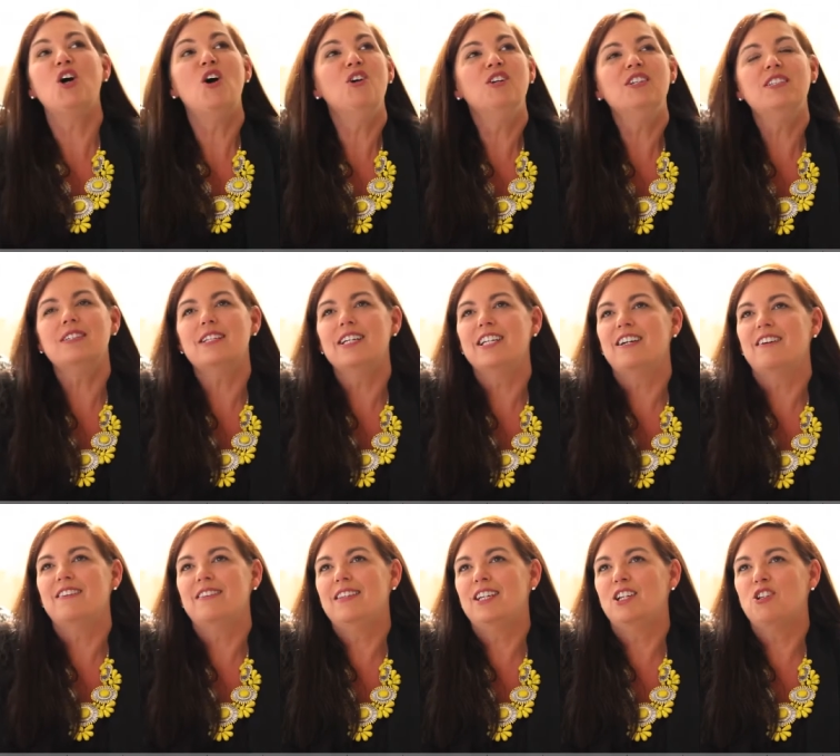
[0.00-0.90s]
honestly,
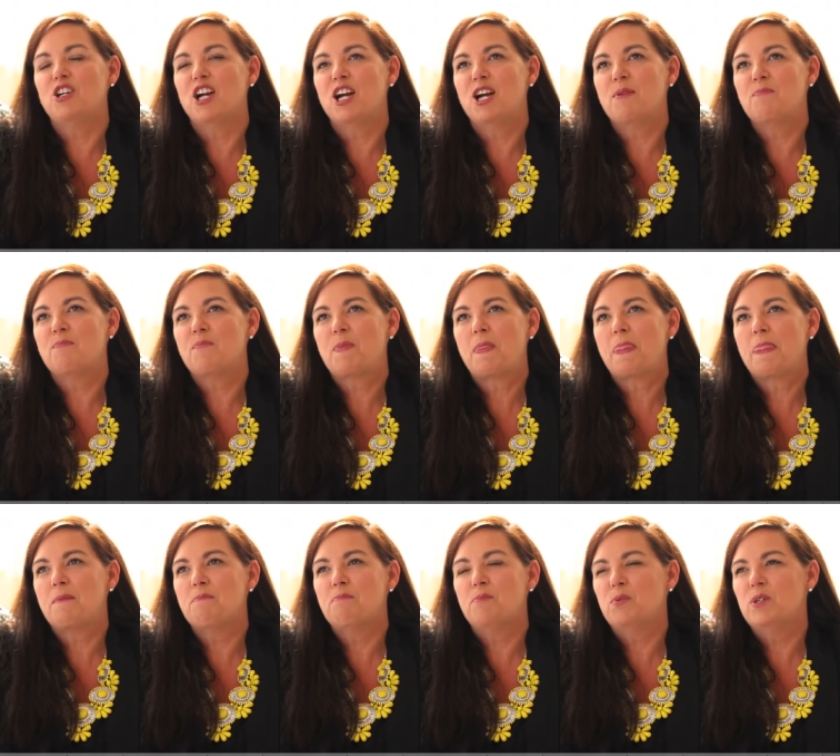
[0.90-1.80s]
I think um,
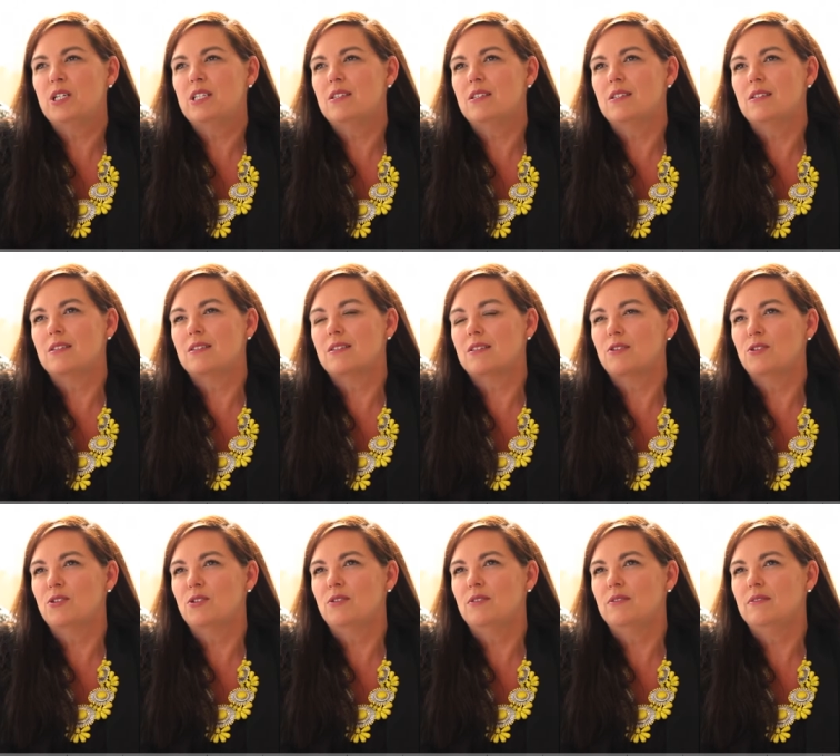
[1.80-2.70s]
boys are just
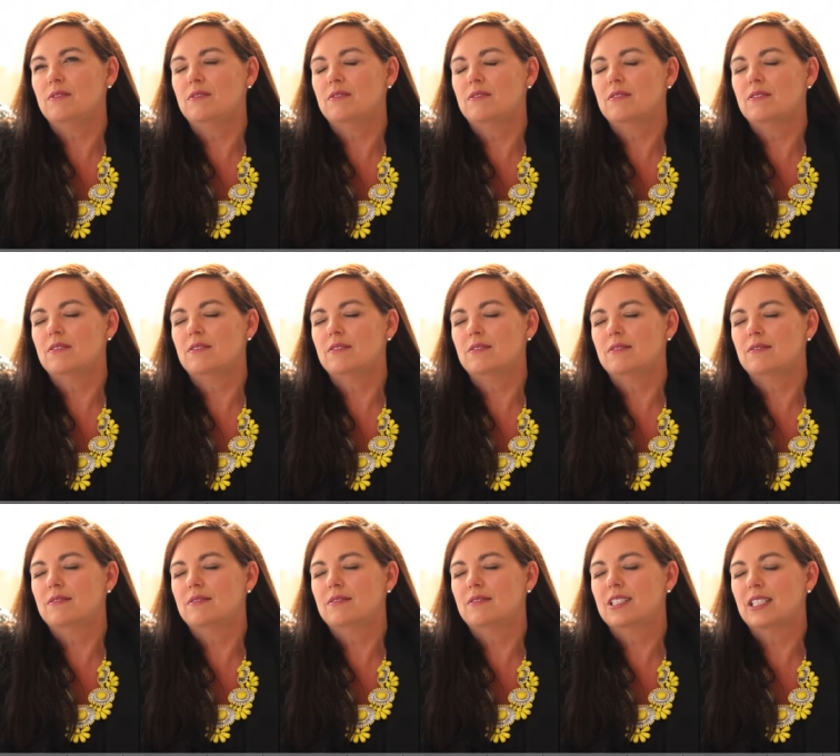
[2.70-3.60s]
so
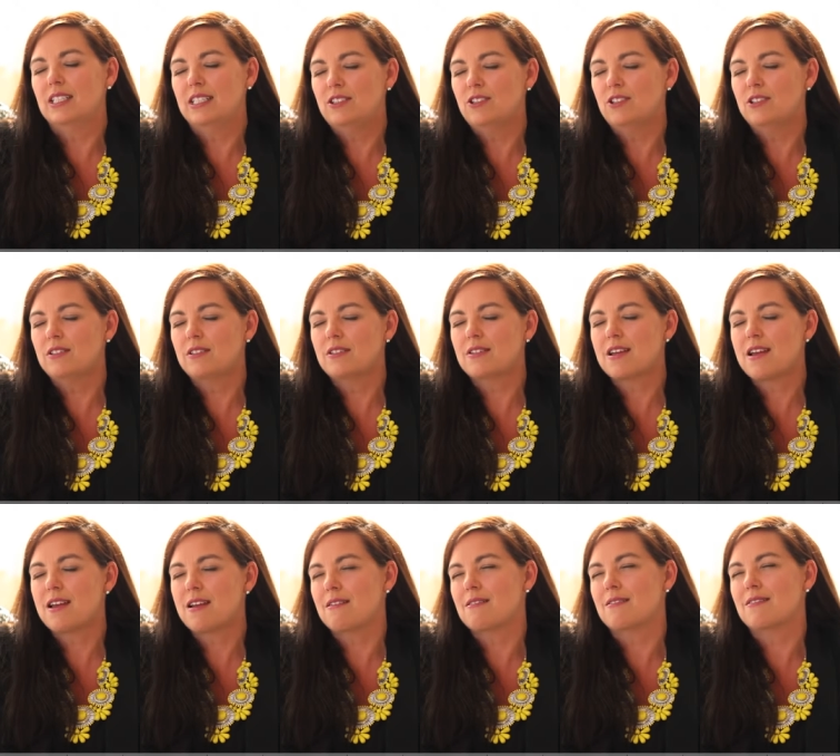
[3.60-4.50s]
delicious
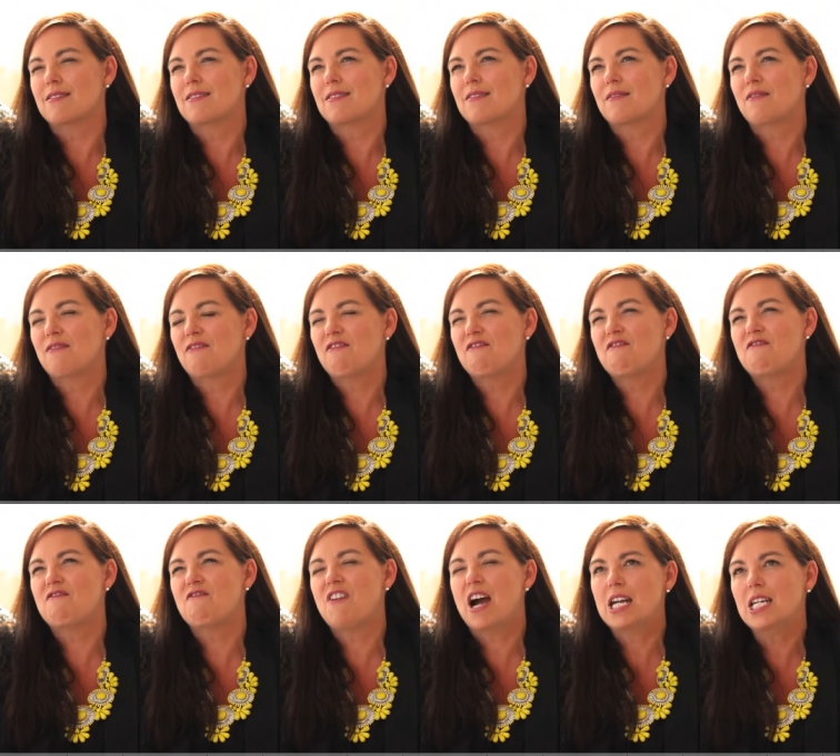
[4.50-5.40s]
and
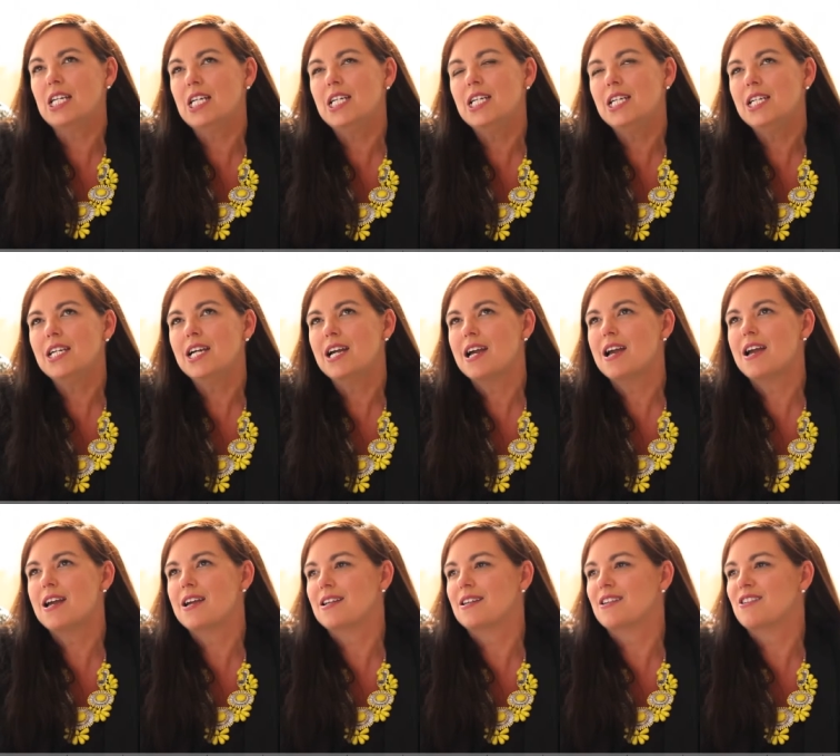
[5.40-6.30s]
funny
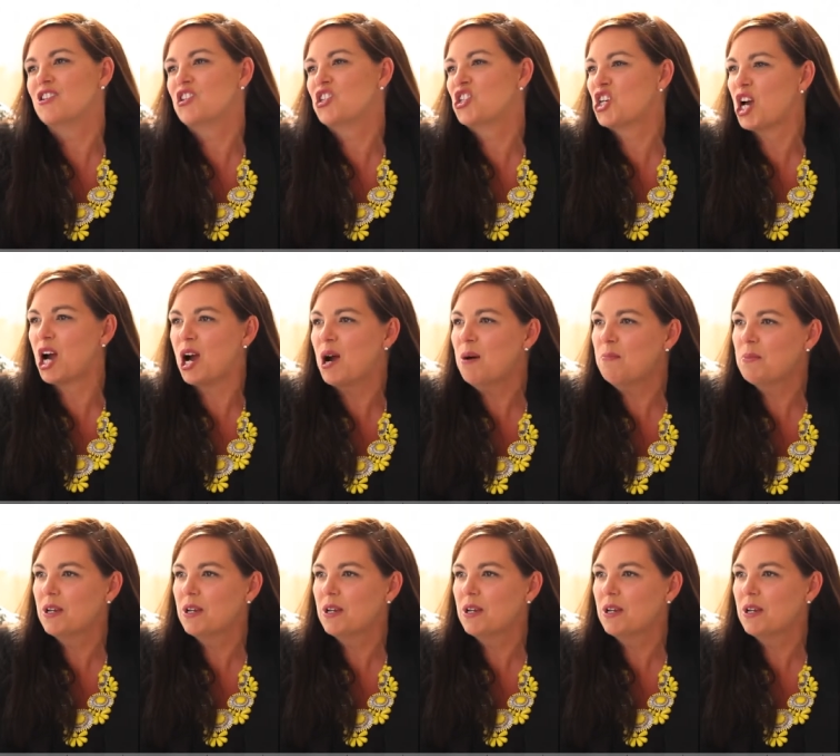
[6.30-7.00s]
and sharp.